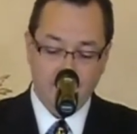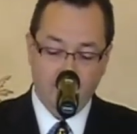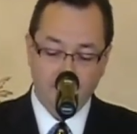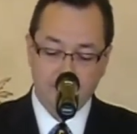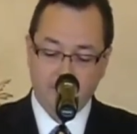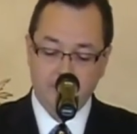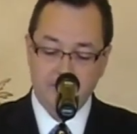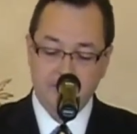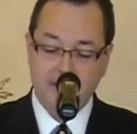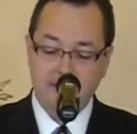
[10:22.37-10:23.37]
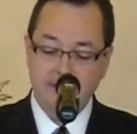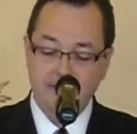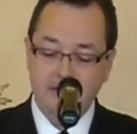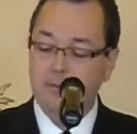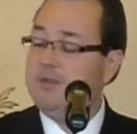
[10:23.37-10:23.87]
The homeless person
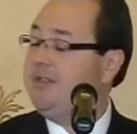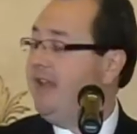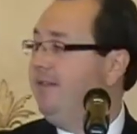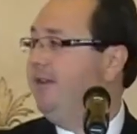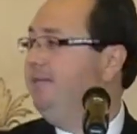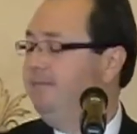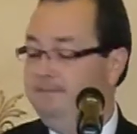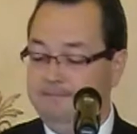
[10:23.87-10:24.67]
said he was David,